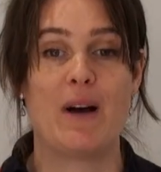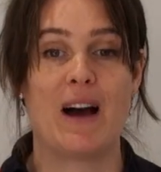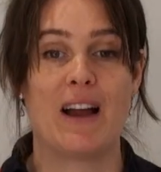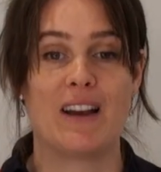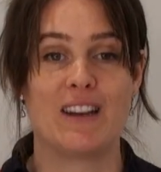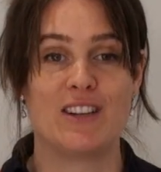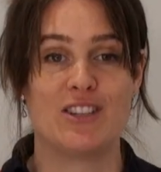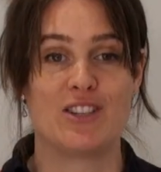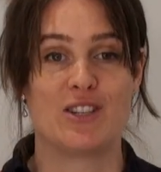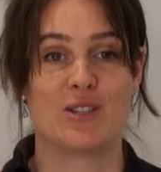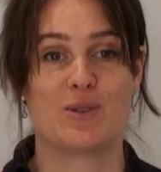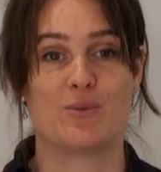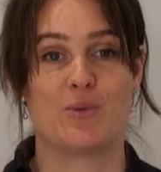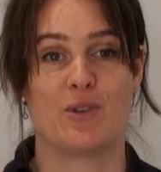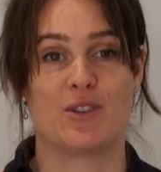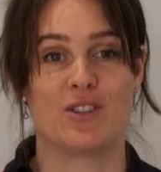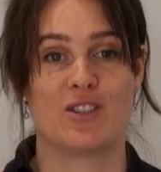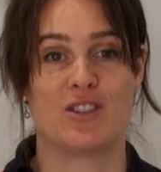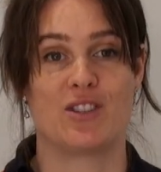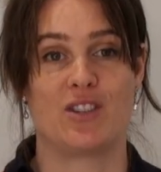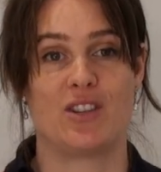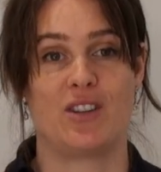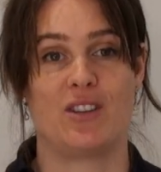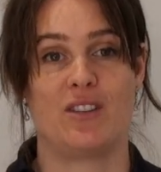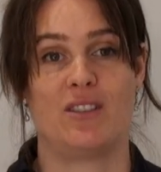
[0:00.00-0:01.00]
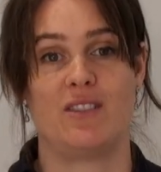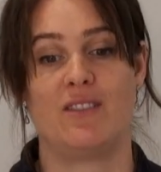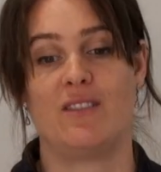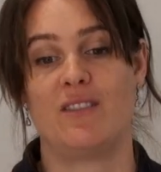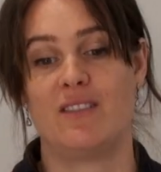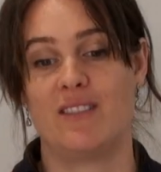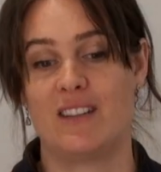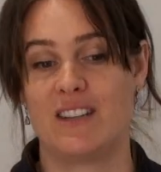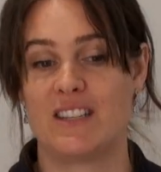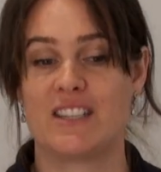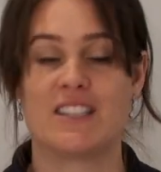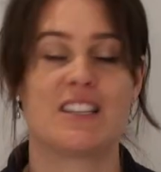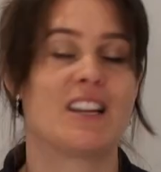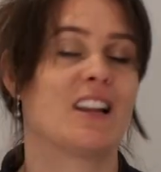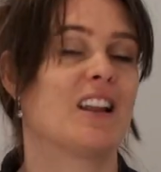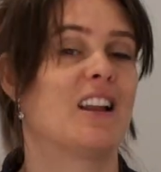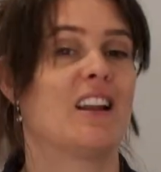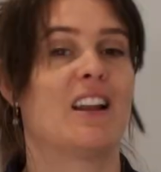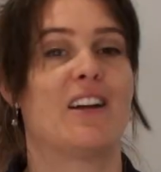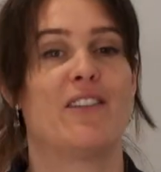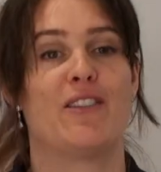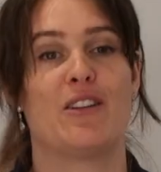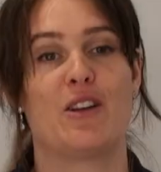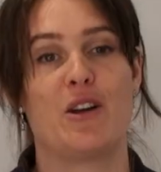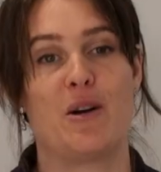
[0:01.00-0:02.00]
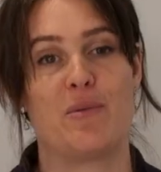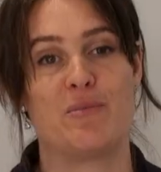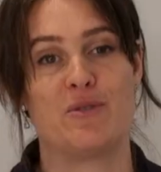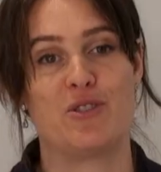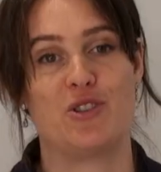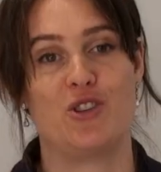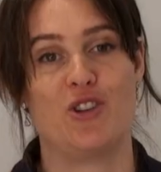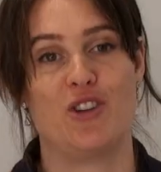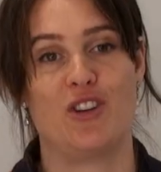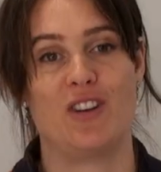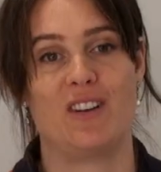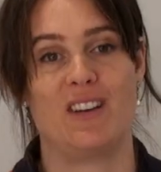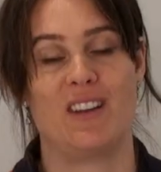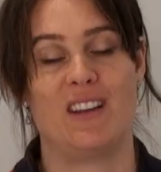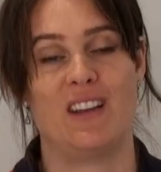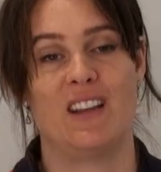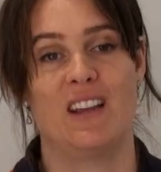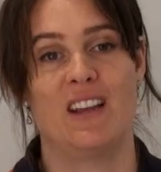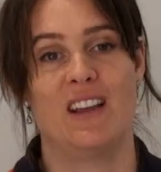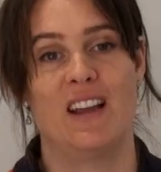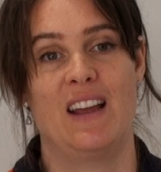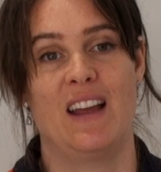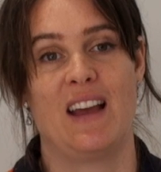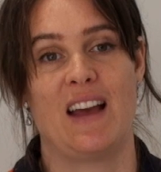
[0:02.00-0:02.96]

party just wants to, it's still a lovely opportunity.